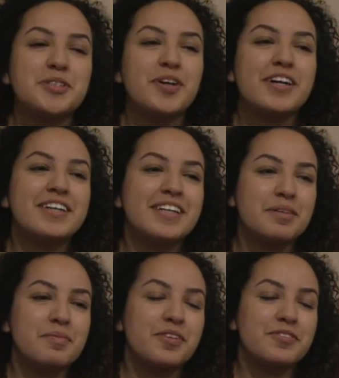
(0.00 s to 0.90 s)
Joanna and
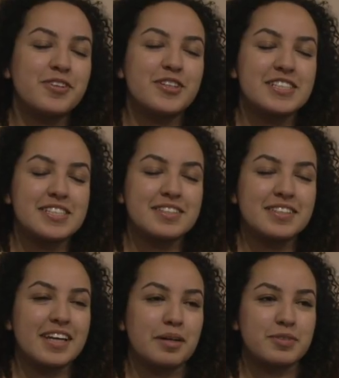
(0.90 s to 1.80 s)
I'm the first
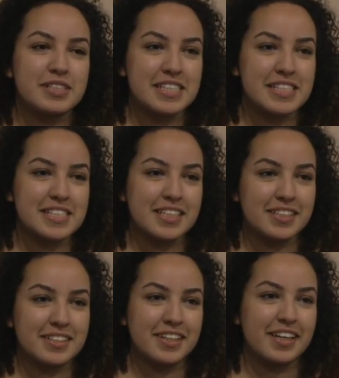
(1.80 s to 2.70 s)
camera
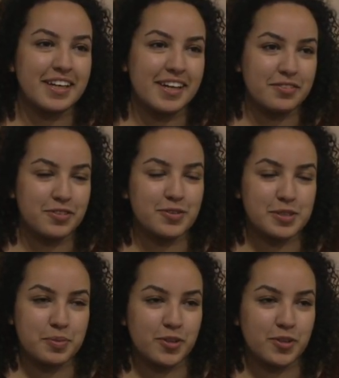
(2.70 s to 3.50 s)
assistant, aka Focus